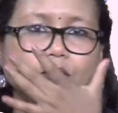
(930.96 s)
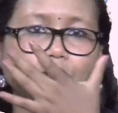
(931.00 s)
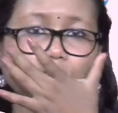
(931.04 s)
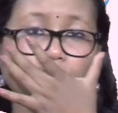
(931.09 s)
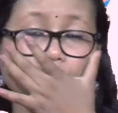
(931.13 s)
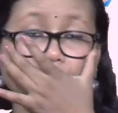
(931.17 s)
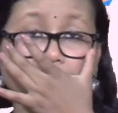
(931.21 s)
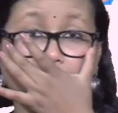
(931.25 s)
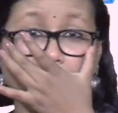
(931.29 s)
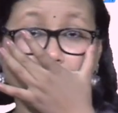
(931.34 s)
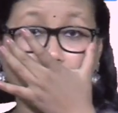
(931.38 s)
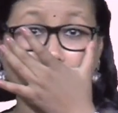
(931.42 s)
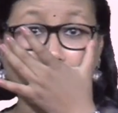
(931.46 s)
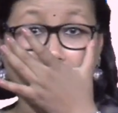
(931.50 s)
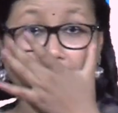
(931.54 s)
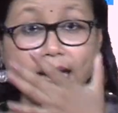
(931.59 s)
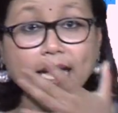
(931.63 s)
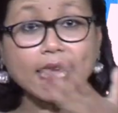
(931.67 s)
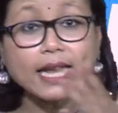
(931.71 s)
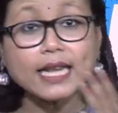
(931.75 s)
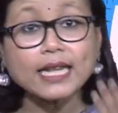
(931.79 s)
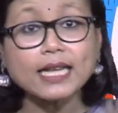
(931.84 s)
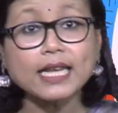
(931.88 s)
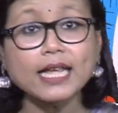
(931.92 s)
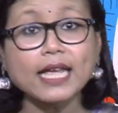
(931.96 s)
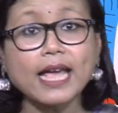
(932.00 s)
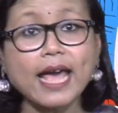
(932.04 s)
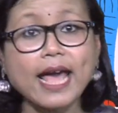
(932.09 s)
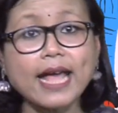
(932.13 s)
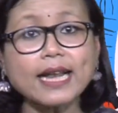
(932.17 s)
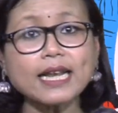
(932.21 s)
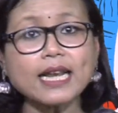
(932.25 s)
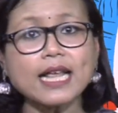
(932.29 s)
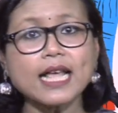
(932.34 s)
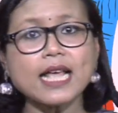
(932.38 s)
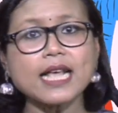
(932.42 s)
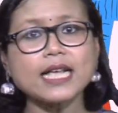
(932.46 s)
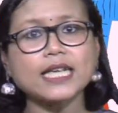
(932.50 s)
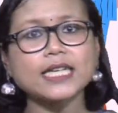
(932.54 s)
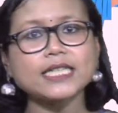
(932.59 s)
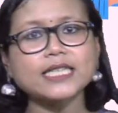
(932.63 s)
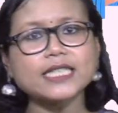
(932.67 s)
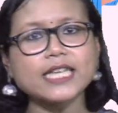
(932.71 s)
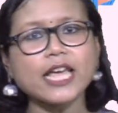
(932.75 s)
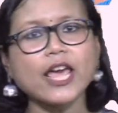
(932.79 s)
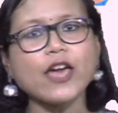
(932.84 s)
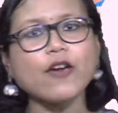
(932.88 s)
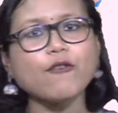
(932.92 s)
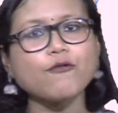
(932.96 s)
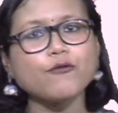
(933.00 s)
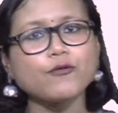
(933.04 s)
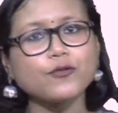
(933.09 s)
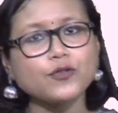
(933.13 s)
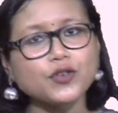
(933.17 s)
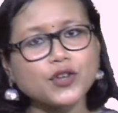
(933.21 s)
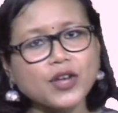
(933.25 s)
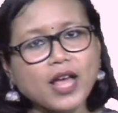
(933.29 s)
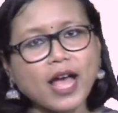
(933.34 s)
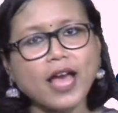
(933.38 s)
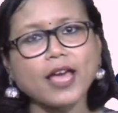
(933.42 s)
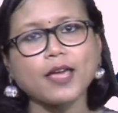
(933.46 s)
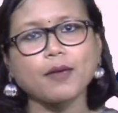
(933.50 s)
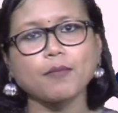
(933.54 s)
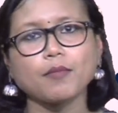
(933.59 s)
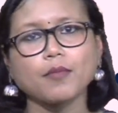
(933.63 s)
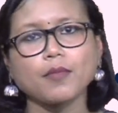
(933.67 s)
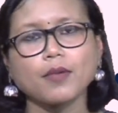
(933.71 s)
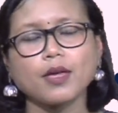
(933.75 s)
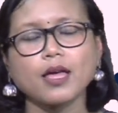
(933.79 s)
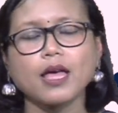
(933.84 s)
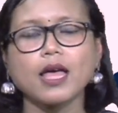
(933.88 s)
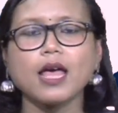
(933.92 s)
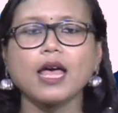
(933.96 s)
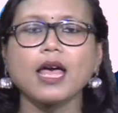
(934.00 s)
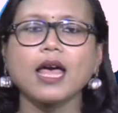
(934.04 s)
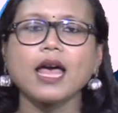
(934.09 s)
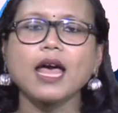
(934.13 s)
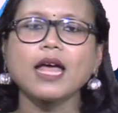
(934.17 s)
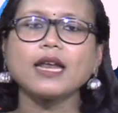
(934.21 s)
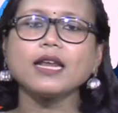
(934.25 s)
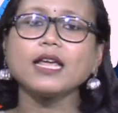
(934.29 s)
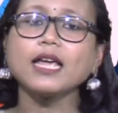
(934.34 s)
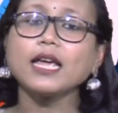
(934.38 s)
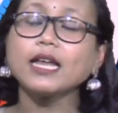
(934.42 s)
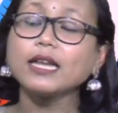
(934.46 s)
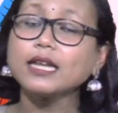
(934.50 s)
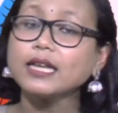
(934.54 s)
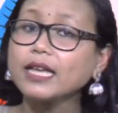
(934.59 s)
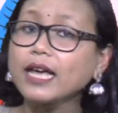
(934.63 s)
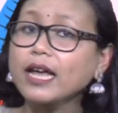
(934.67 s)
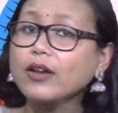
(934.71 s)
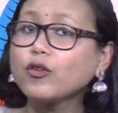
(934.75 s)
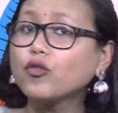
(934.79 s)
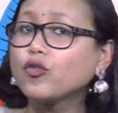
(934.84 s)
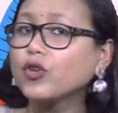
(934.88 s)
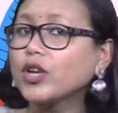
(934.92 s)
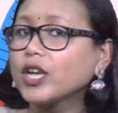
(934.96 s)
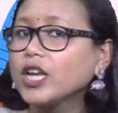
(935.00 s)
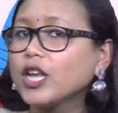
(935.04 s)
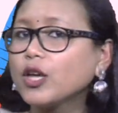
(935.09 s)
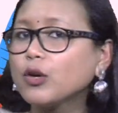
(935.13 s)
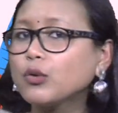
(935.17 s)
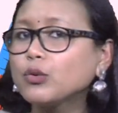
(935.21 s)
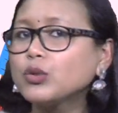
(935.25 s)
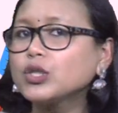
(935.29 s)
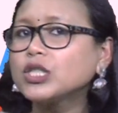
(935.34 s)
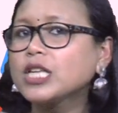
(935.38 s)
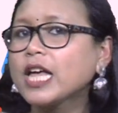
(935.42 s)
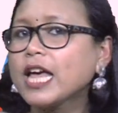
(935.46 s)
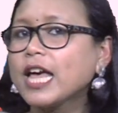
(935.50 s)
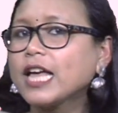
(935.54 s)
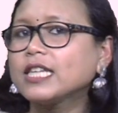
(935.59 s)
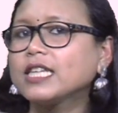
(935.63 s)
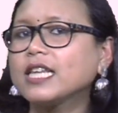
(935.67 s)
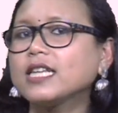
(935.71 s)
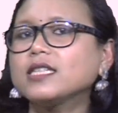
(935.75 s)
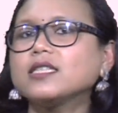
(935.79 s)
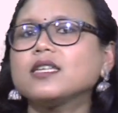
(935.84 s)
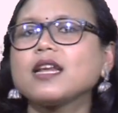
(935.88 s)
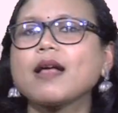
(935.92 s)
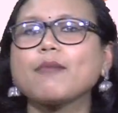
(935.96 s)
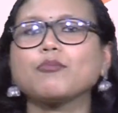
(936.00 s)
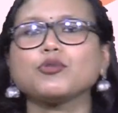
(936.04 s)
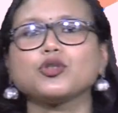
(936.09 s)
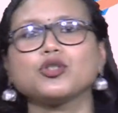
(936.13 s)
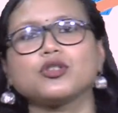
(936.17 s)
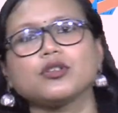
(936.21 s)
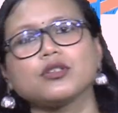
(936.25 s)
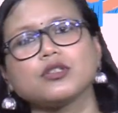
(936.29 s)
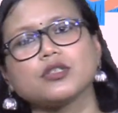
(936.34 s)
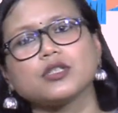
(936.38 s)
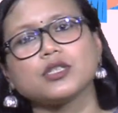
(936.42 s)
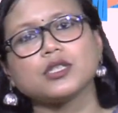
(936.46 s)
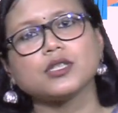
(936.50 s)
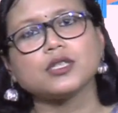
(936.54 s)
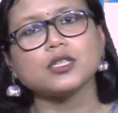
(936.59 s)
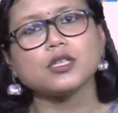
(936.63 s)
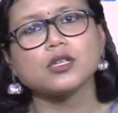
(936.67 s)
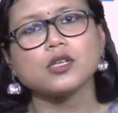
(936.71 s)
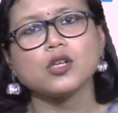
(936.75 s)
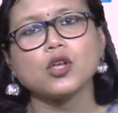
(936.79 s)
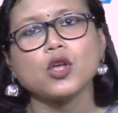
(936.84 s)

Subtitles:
and it can save time and it can reduce disruptions.